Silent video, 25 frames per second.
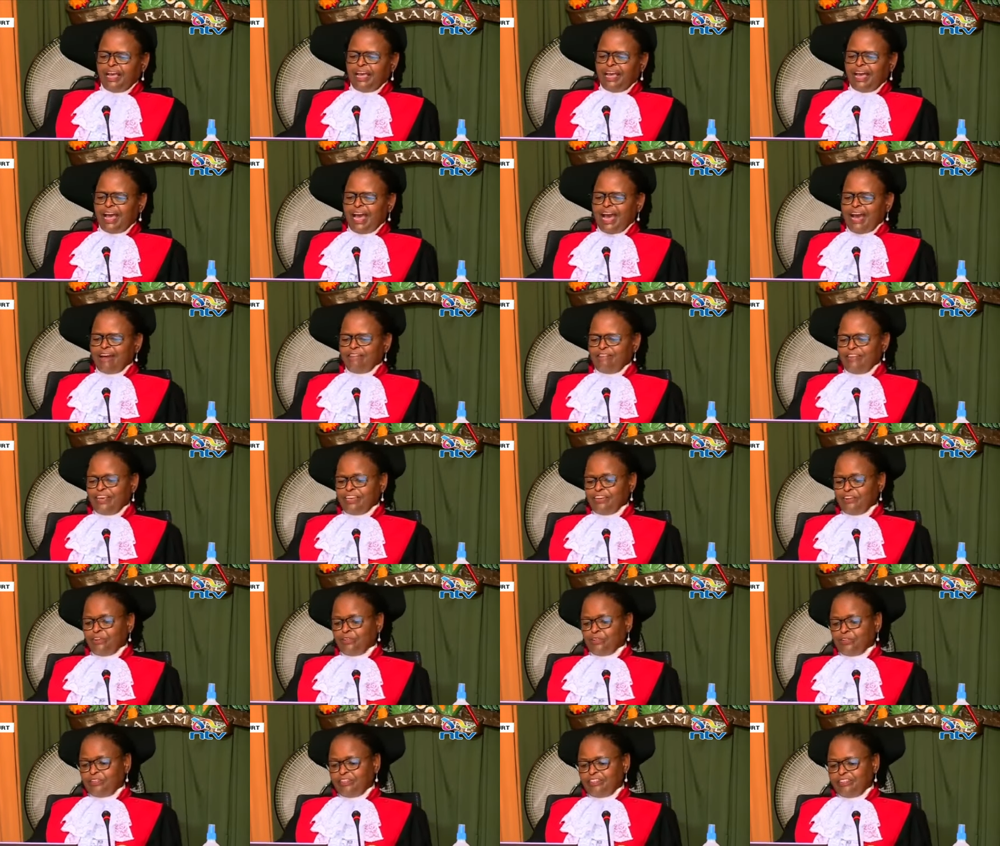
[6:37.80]
Having
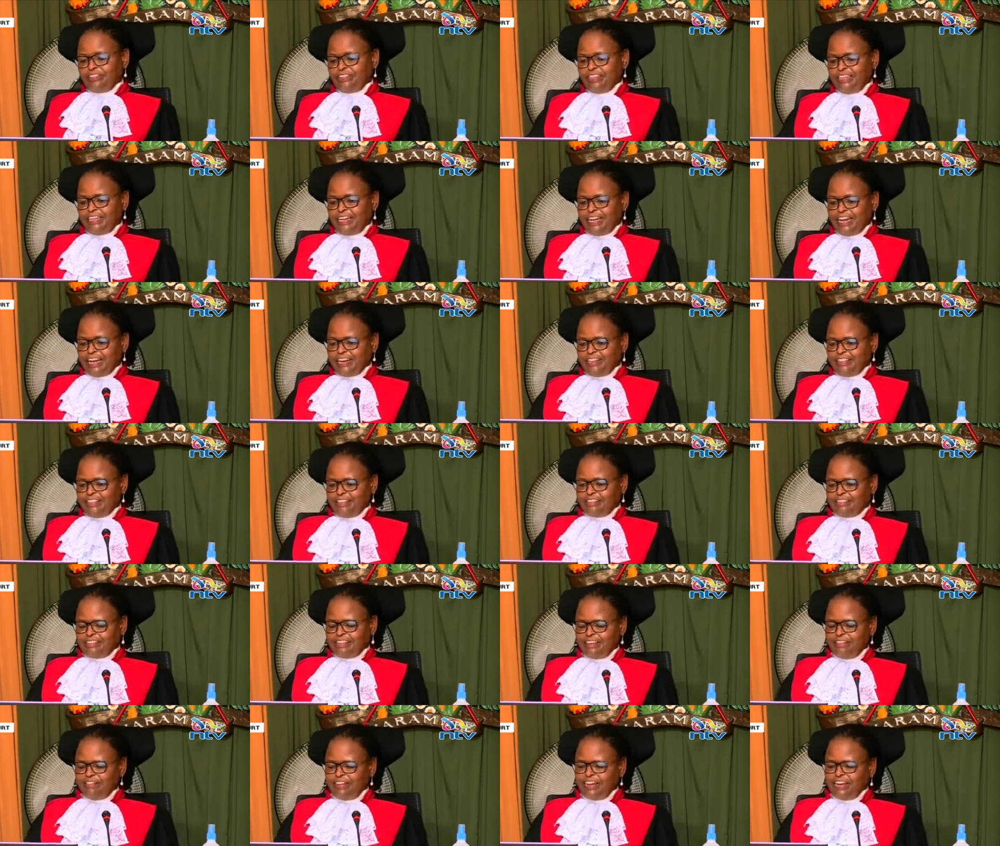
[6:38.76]
considered the
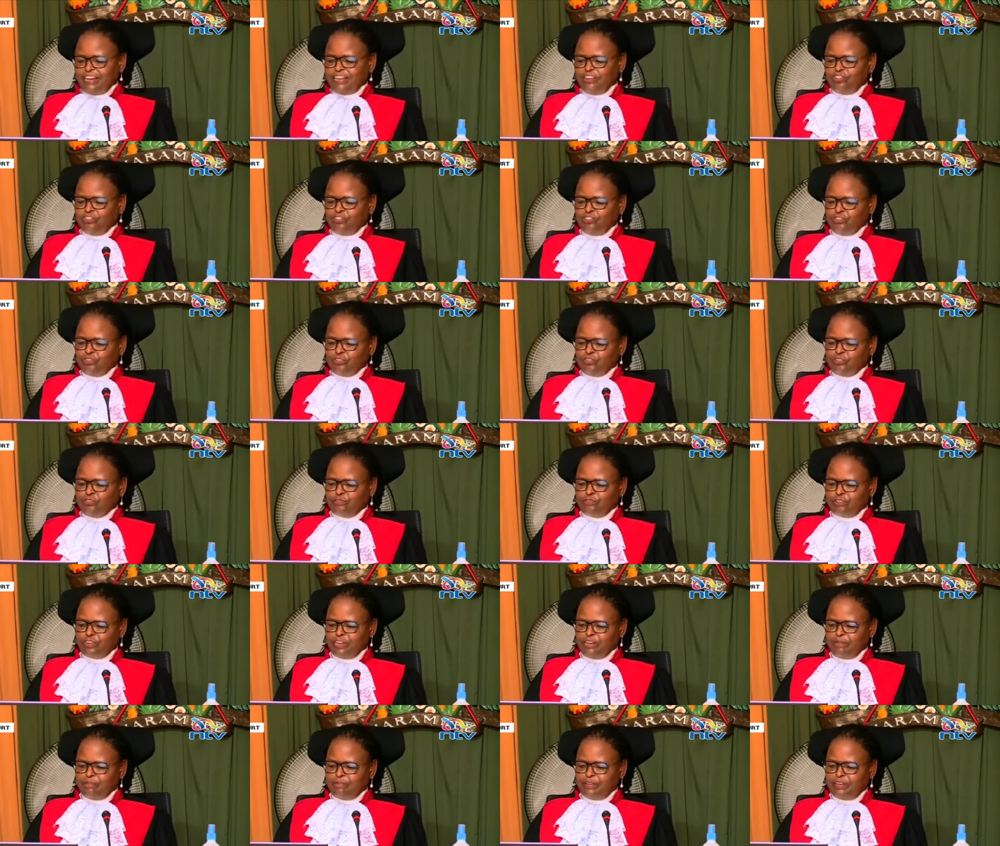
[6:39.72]
seven issues
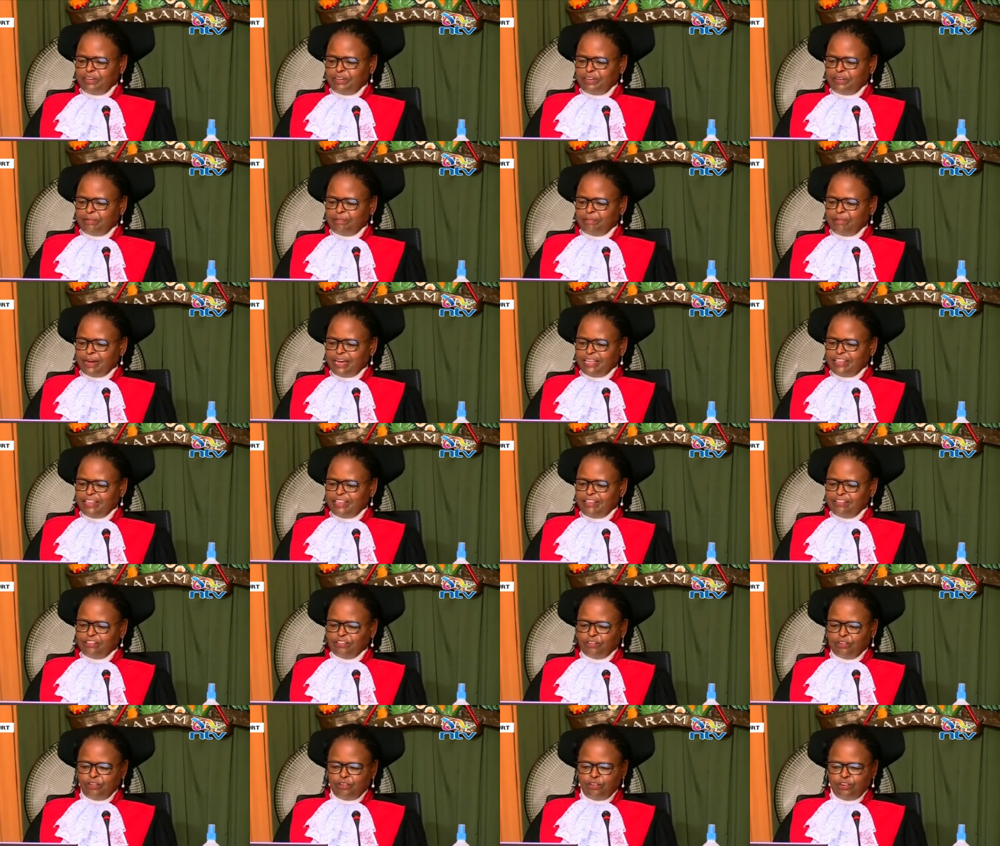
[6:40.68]
framed by
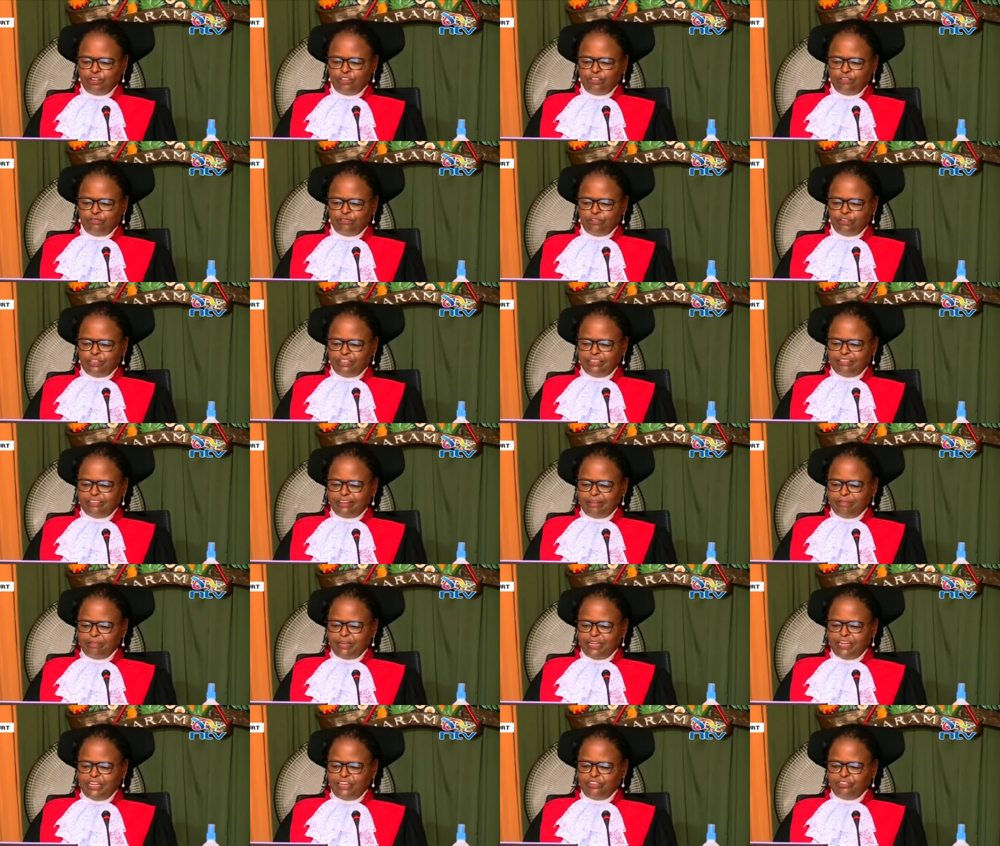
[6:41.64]
this court for
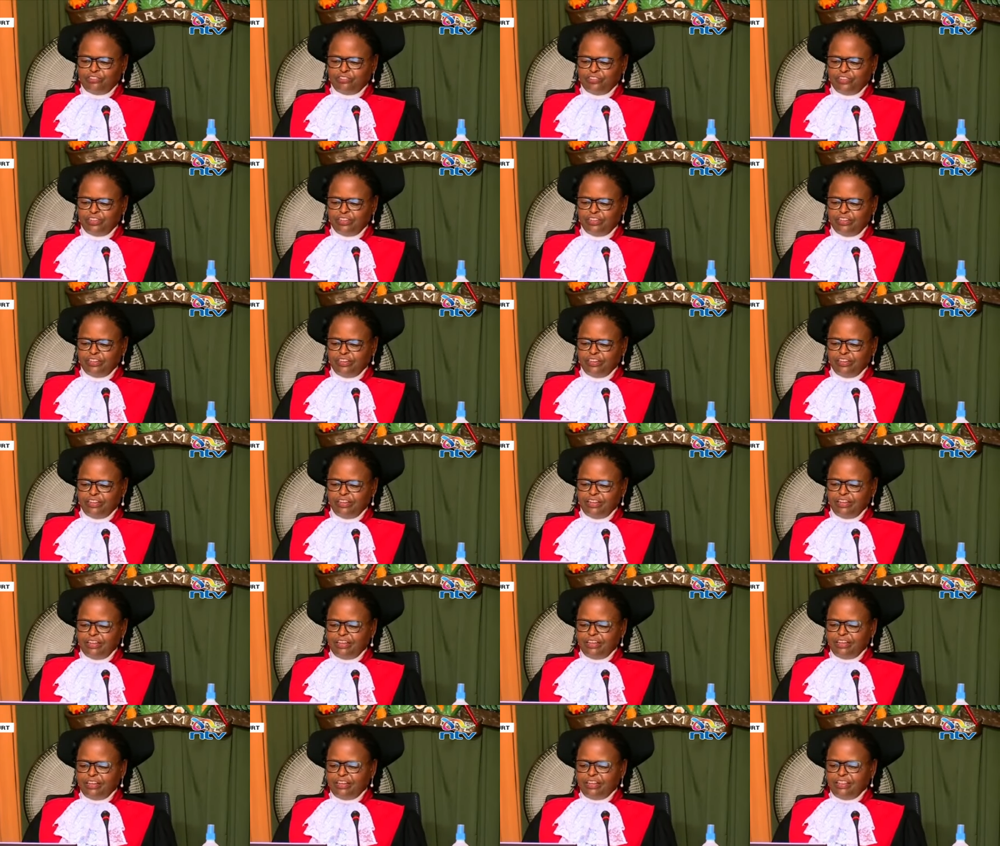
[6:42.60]
determination,
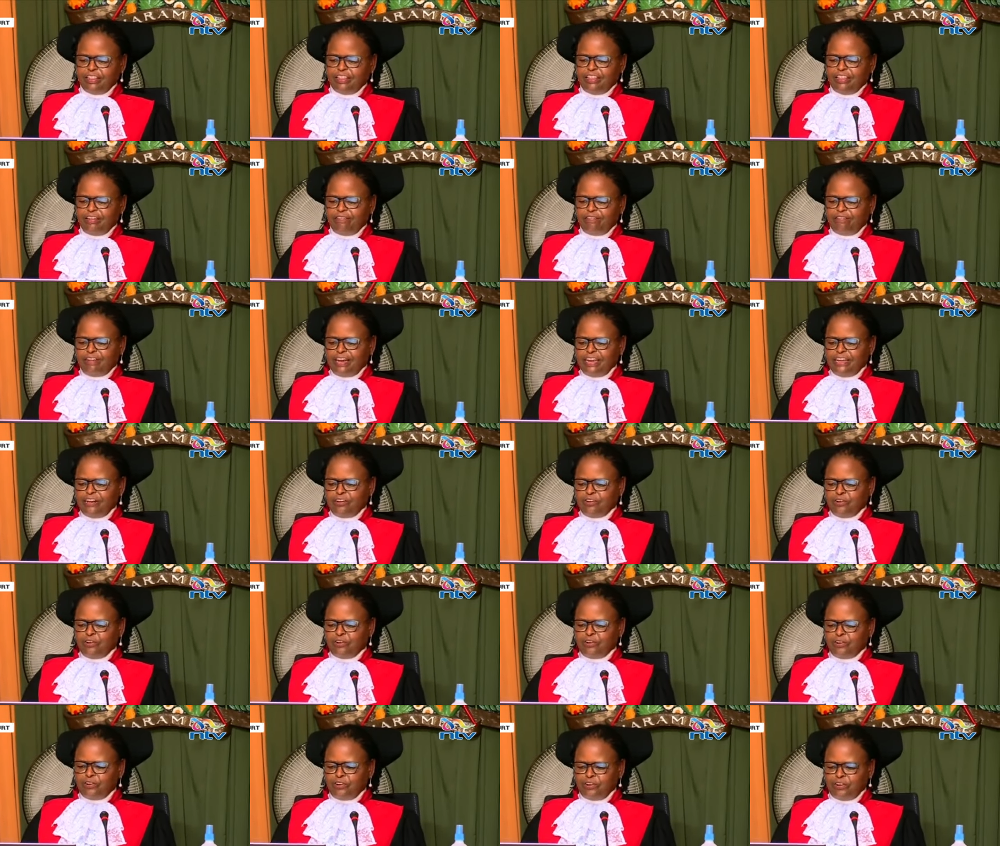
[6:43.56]
the
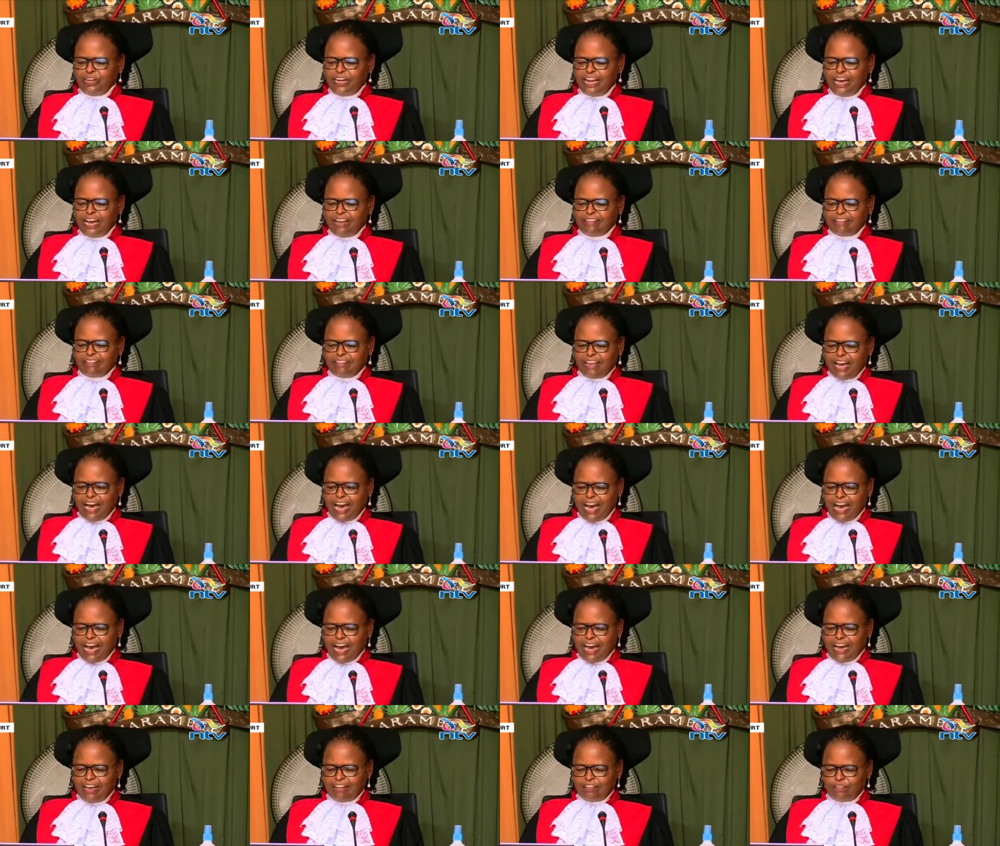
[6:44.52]
final orders
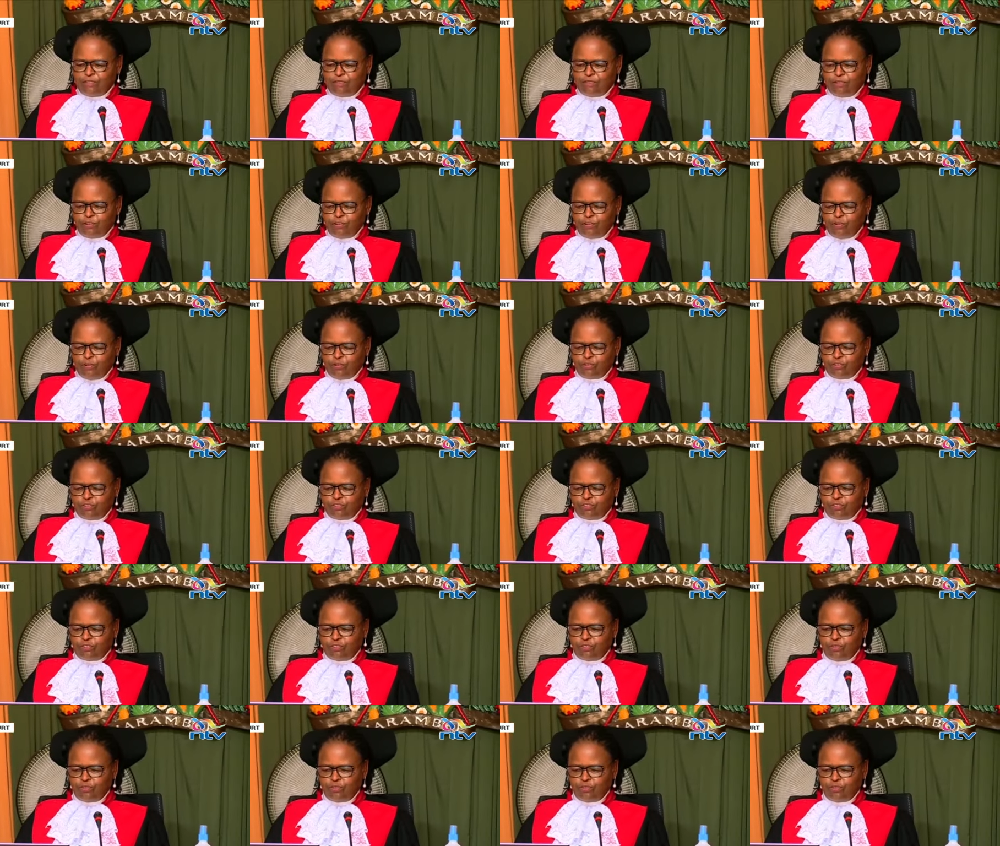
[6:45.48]
are as follows.